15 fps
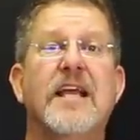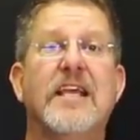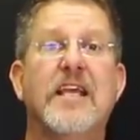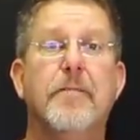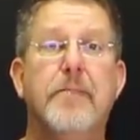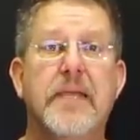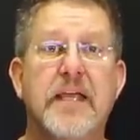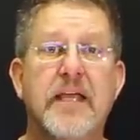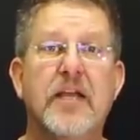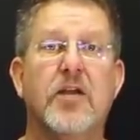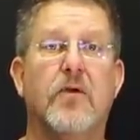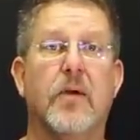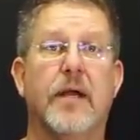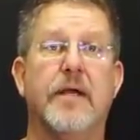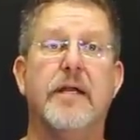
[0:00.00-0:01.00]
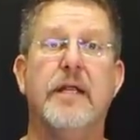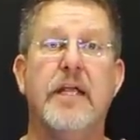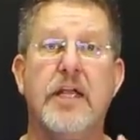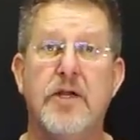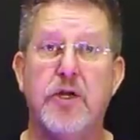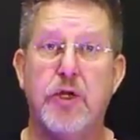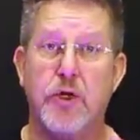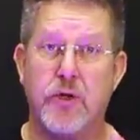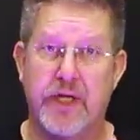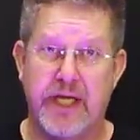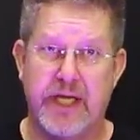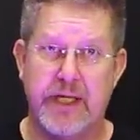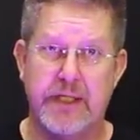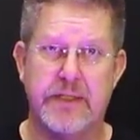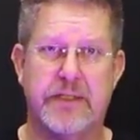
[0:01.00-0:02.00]
can be integrated into your
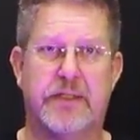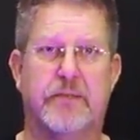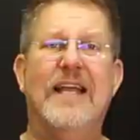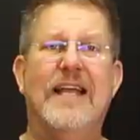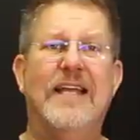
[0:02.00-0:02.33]
gigs.